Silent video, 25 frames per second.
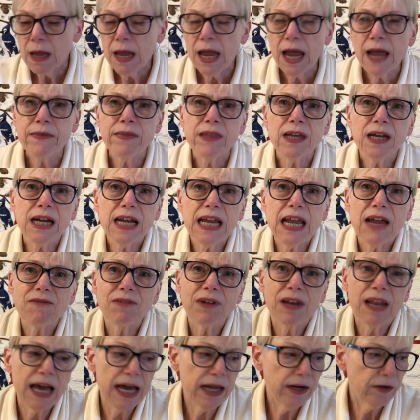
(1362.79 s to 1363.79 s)
And then I have a
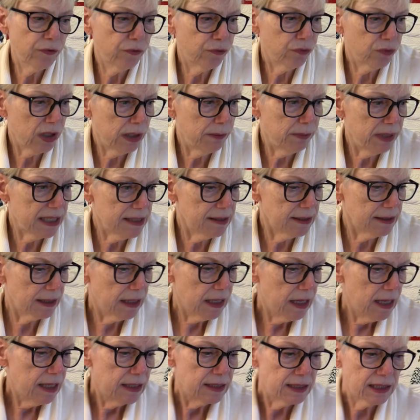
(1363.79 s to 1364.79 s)
lot of freebies.
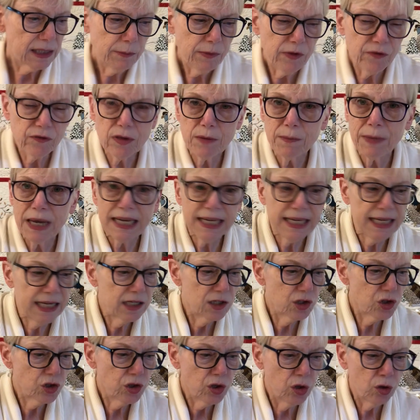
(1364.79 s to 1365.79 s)
Some of them I can't
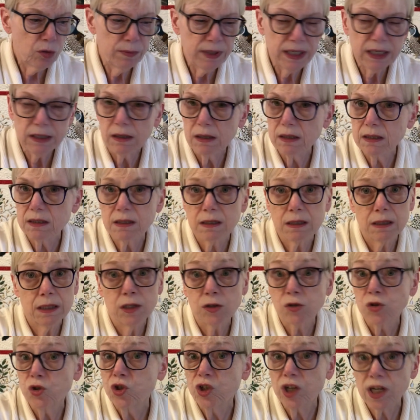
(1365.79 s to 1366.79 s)
show because they're
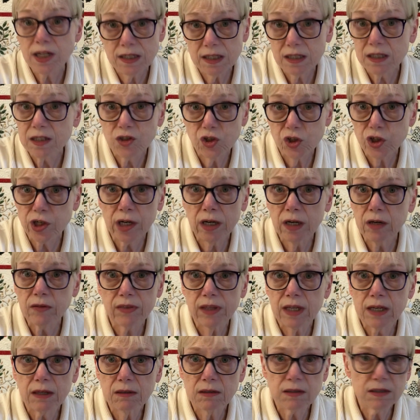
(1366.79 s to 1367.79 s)
just a chart.
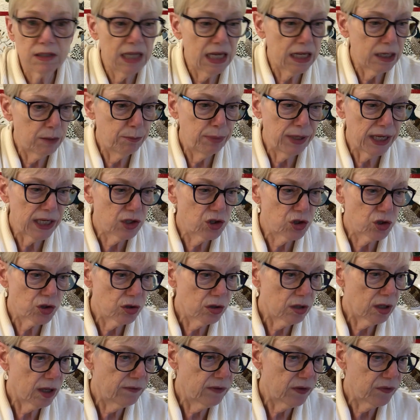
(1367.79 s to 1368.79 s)
There's not a
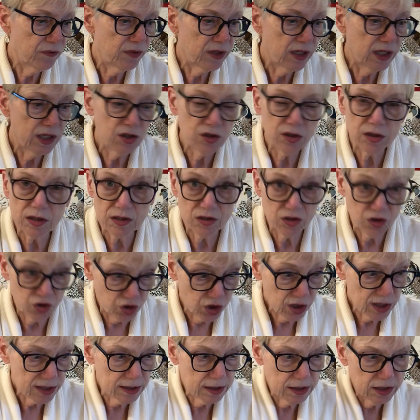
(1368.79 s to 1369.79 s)
picture of a finish. It's
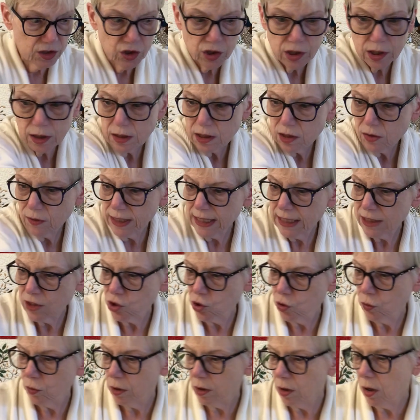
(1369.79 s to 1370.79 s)
just the chart, so I can't
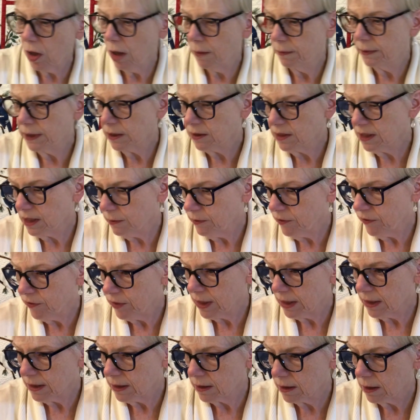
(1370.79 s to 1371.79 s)
show it all. Now, some of
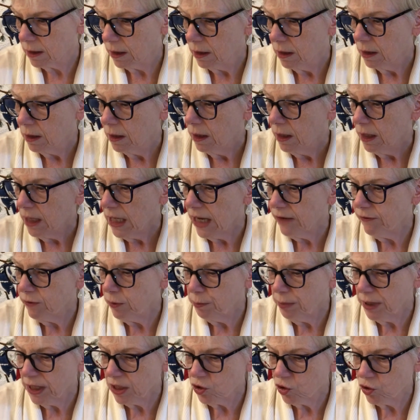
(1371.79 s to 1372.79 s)
these have a
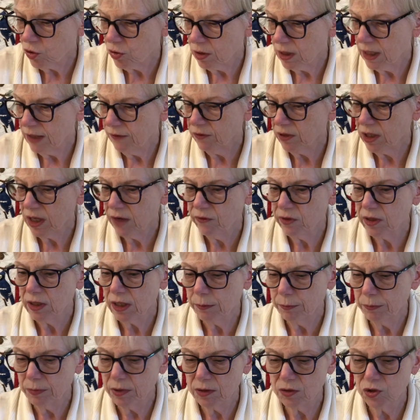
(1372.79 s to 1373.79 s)
picture, and I've covered
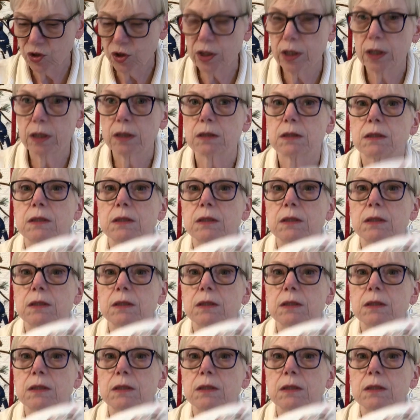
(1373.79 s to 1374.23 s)
up the chart.